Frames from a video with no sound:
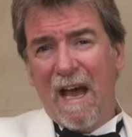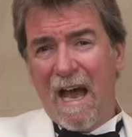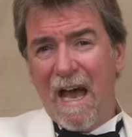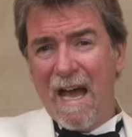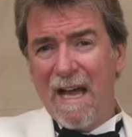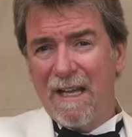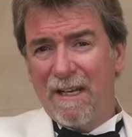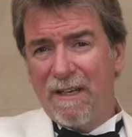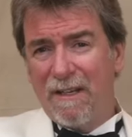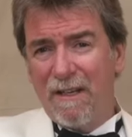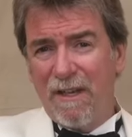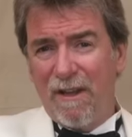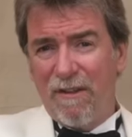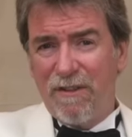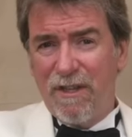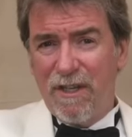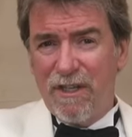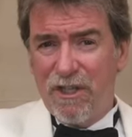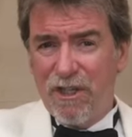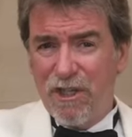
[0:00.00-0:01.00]
and
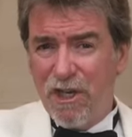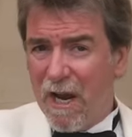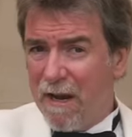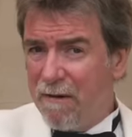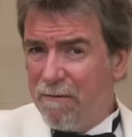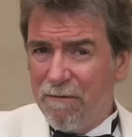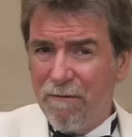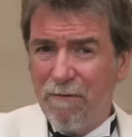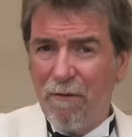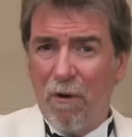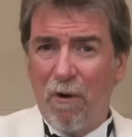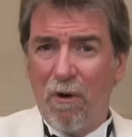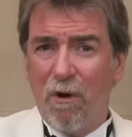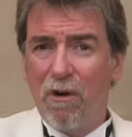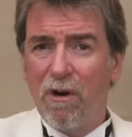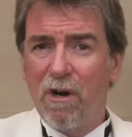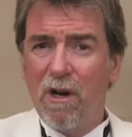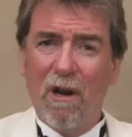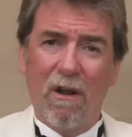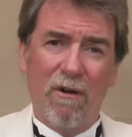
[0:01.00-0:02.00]
the Gen
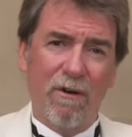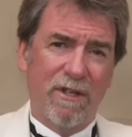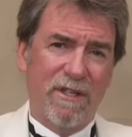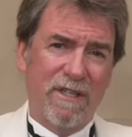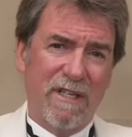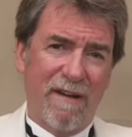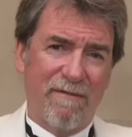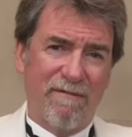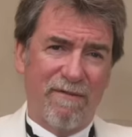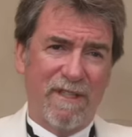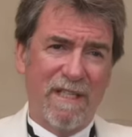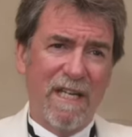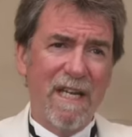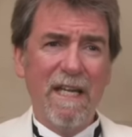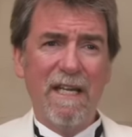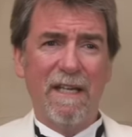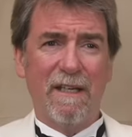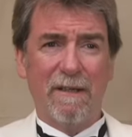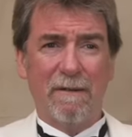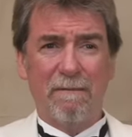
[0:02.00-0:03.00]
4 Glock
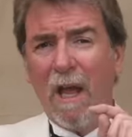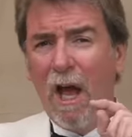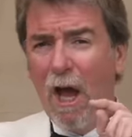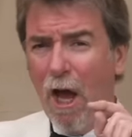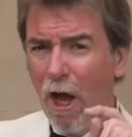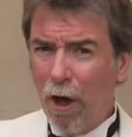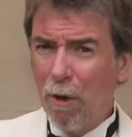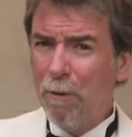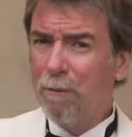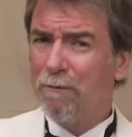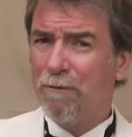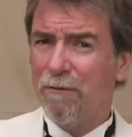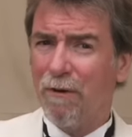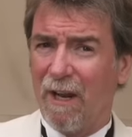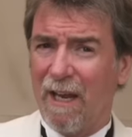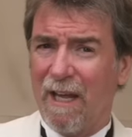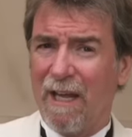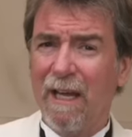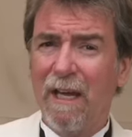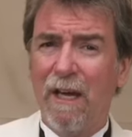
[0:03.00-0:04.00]
17,
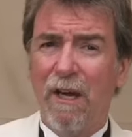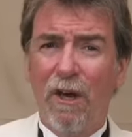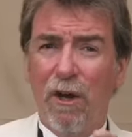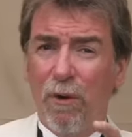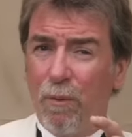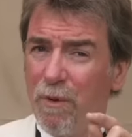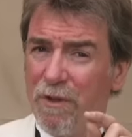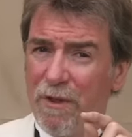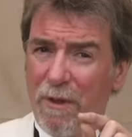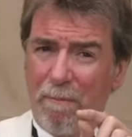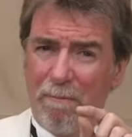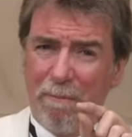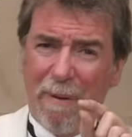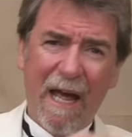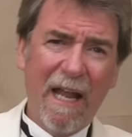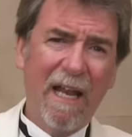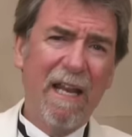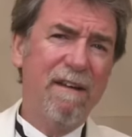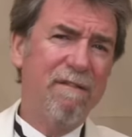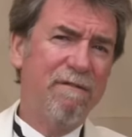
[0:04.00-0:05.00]
hopefully with the
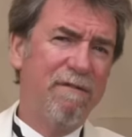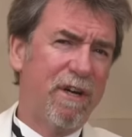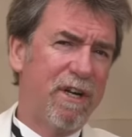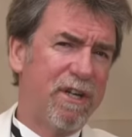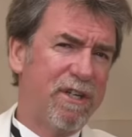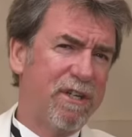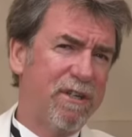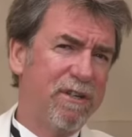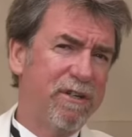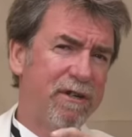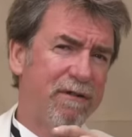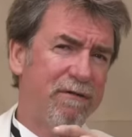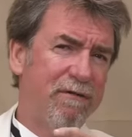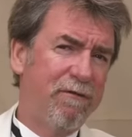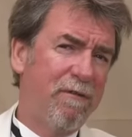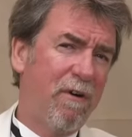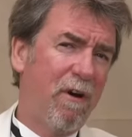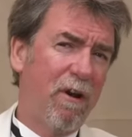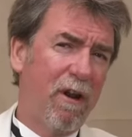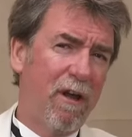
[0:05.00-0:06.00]
pellet version to
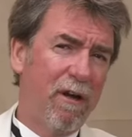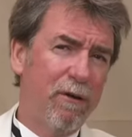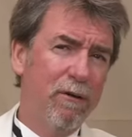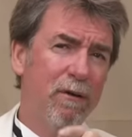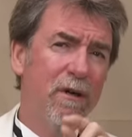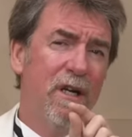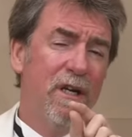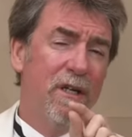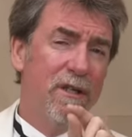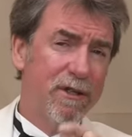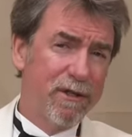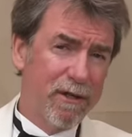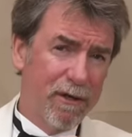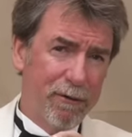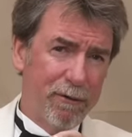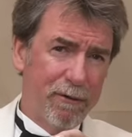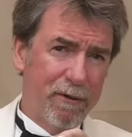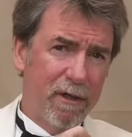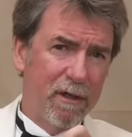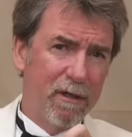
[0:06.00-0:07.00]
follow
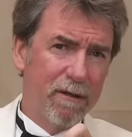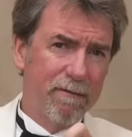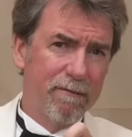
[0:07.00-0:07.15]
soon.